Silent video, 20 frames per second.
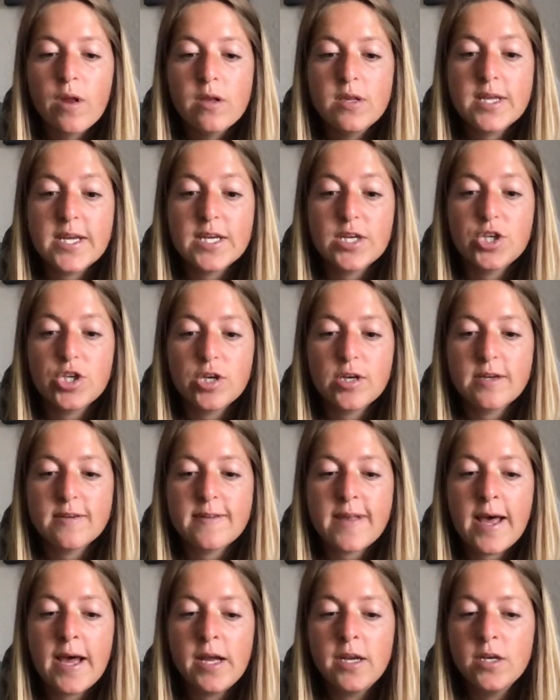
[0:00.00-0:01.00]
Dink shook his
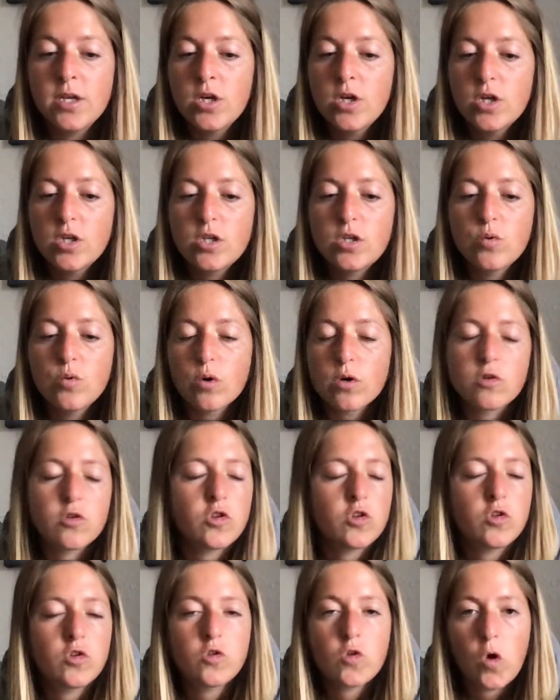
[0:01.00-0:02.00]
head. You are
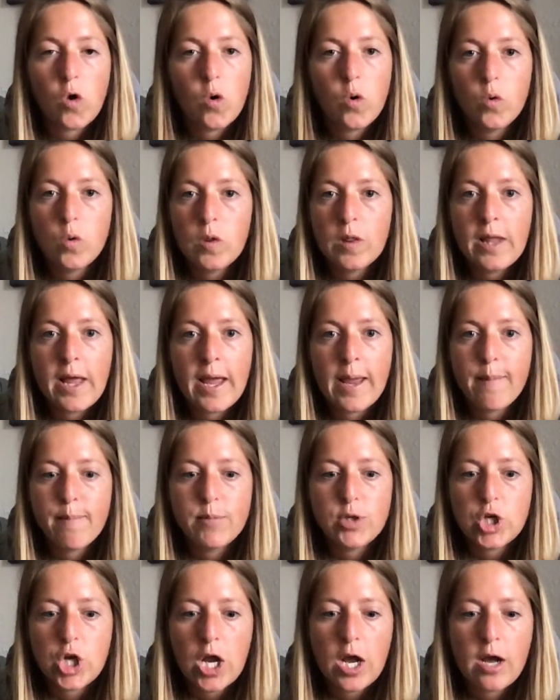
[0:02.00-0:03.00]
so lame,
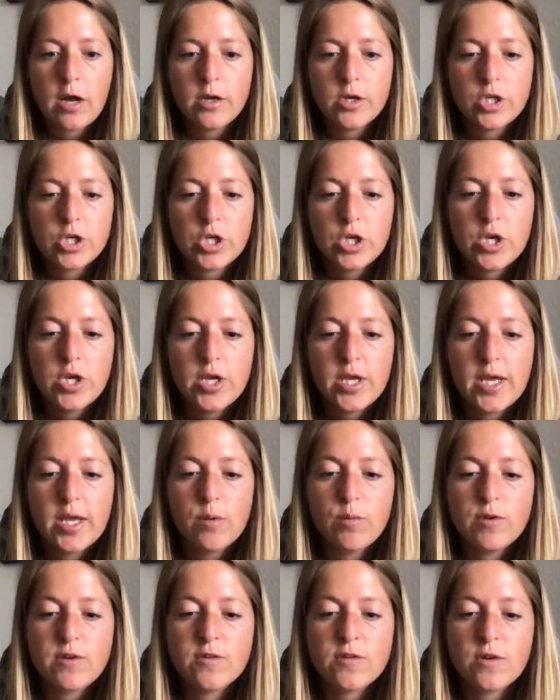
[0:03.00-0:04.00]
Josh. It
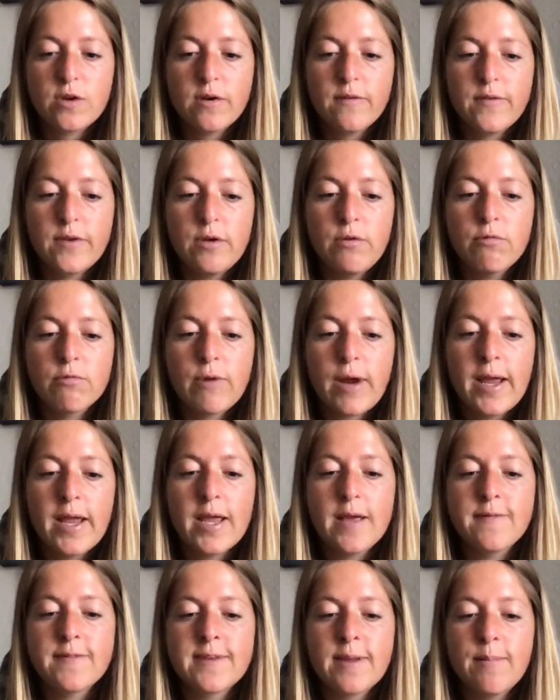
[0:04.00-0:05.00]
would serve you right
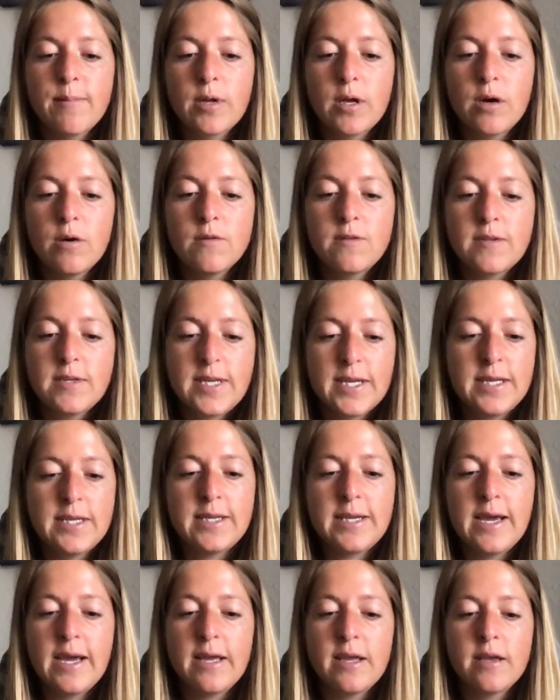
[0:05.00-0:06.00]
if some ghost did
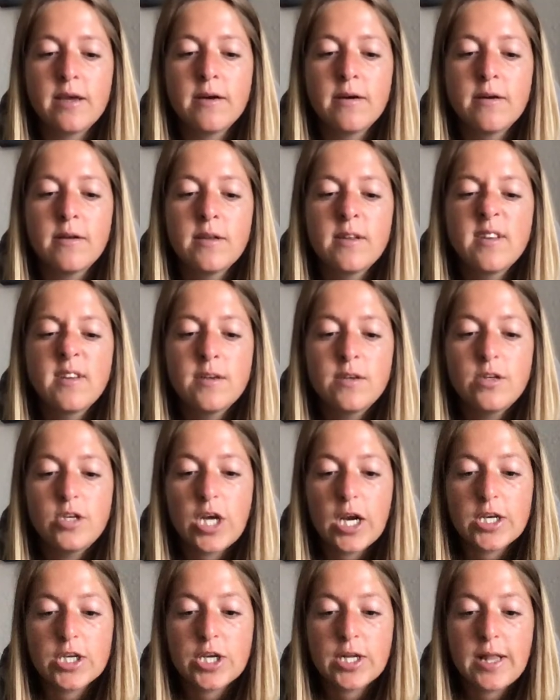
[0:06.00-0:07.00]
get you.
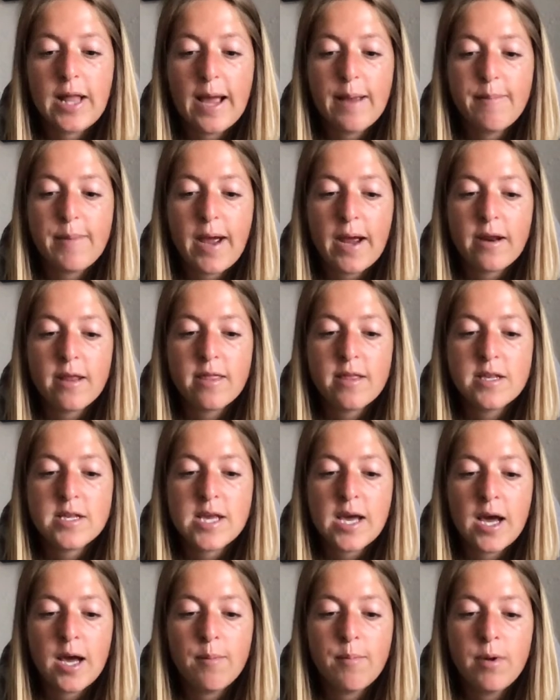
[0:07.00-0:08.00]
Josh climbed out of the
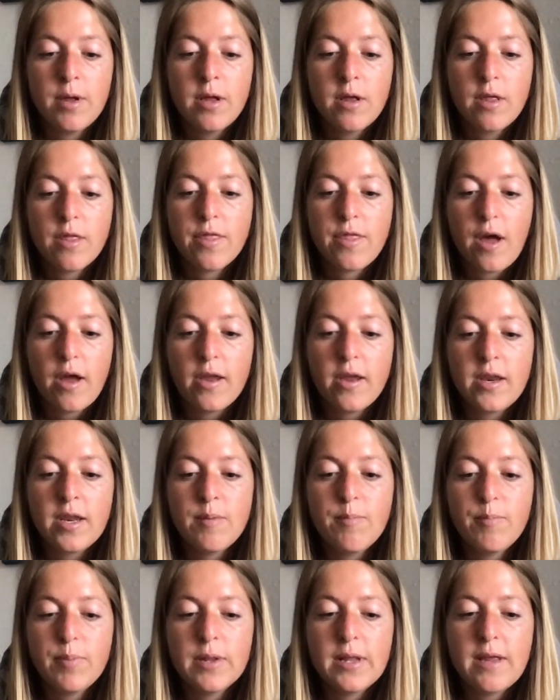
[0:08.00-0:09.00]
tub. Thought you
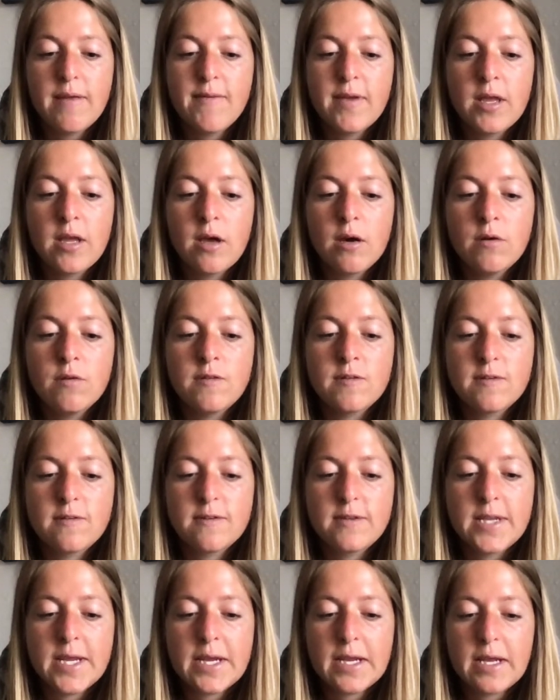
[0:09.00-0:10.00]
didn't believe in ghosts,
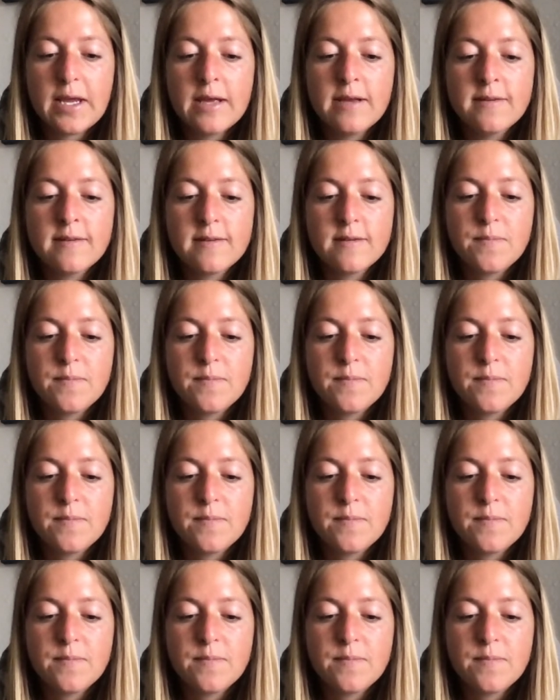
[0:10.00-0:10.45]
Dinkus.